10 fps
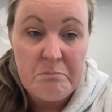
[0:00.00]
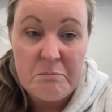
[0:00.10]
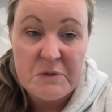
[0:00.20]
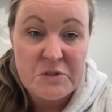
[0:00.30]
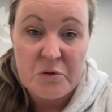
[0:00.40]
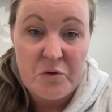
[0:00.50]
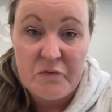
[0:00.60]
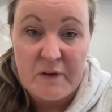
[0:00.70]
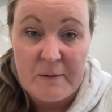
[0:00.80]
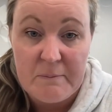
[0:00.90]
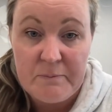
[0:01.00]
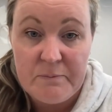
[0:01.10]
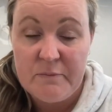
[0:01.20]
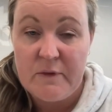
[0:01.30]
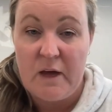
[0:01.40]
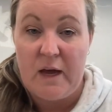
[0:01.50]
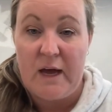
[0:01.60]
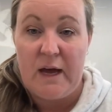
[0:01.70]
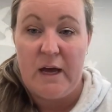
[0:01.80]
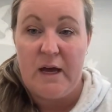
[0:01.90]
but he's gone off it,
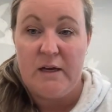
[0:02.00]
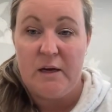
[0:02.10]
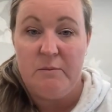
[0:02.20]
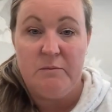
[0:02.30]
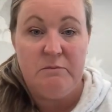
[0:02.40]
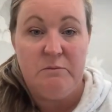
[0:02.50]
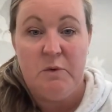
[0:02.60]
and I'm